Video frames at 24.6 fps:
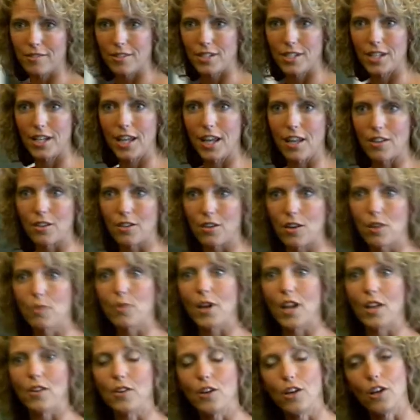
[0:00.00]
together
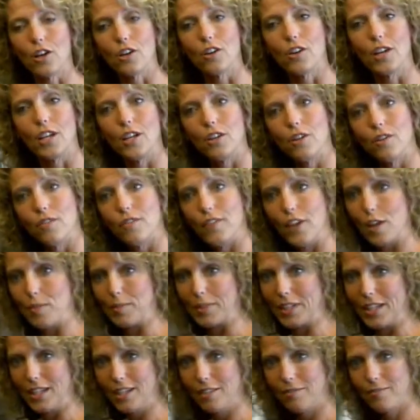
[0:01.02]
around her and her
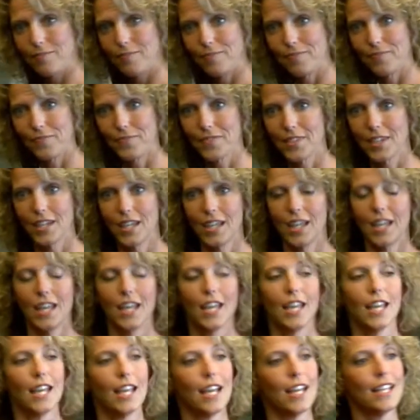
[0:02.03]
family
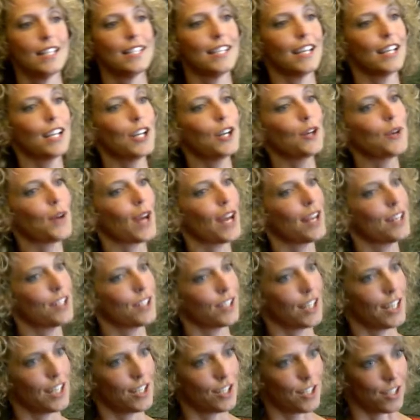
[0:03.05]
and said,
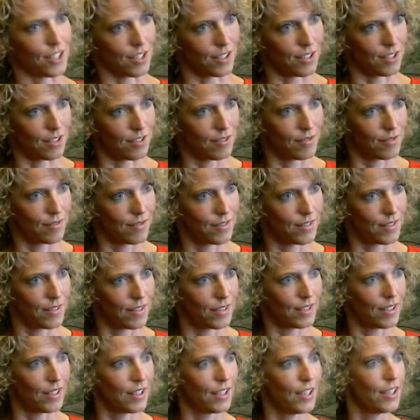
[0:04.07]
"Congratulations,
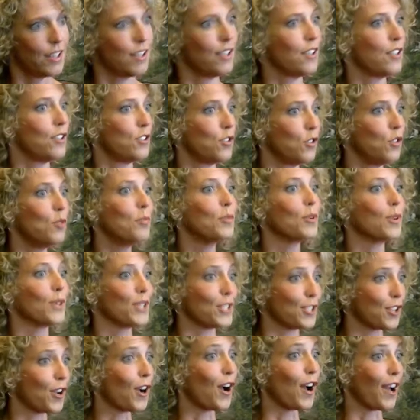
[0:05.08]
the tumor
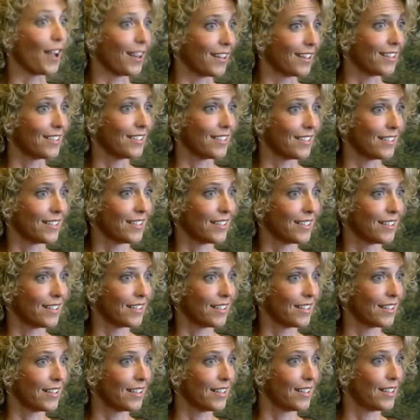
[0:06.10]
is gone."
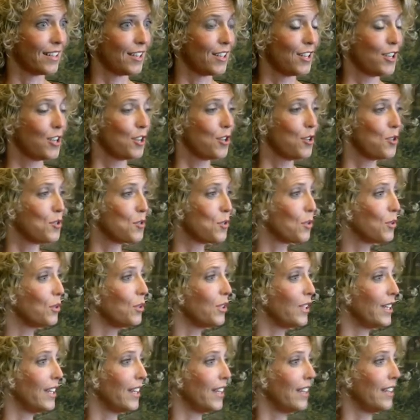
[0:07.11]

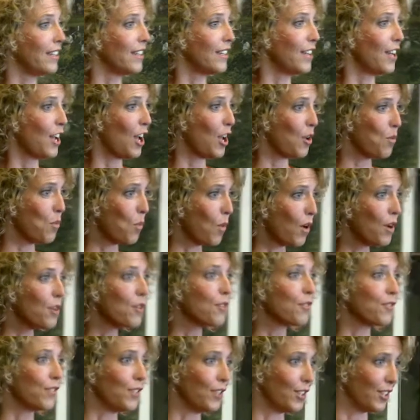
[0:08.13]
Truly a
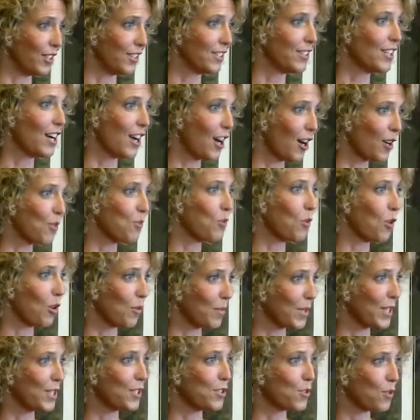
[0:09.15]
wonderful,
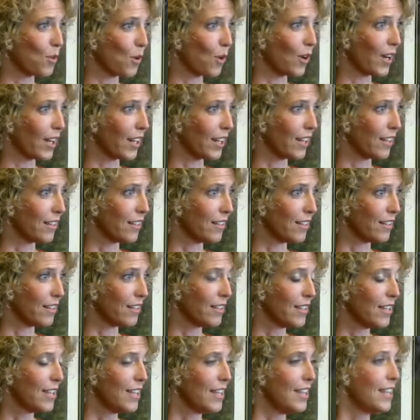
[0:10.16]
heartwarming story.
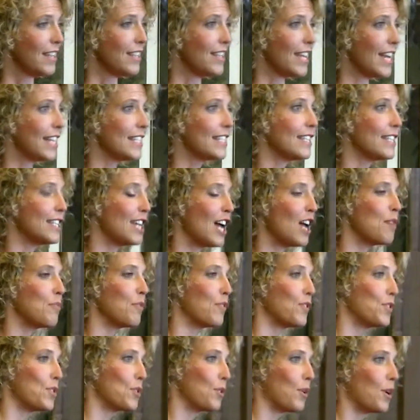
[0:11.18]
That's the type
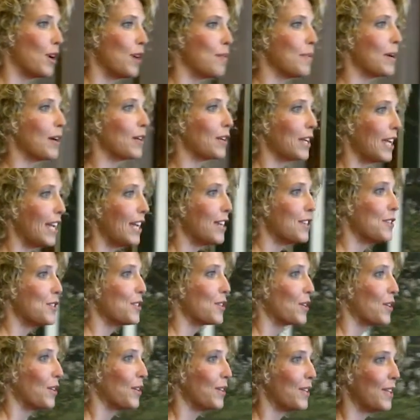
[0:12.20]
of story about
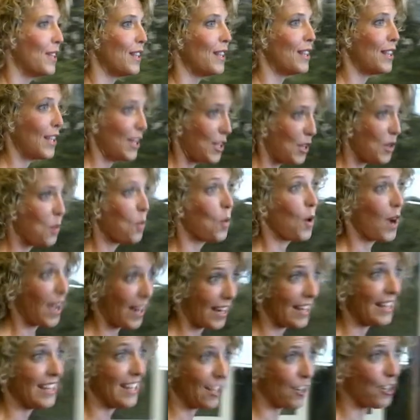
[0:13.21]
cancer that you want
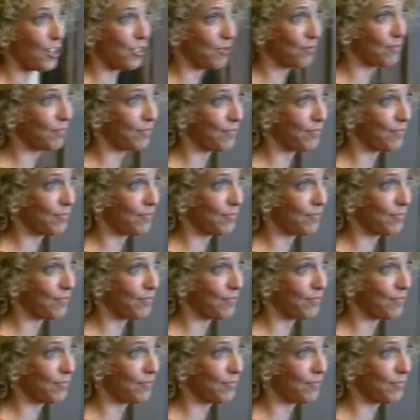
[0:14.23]
to hear.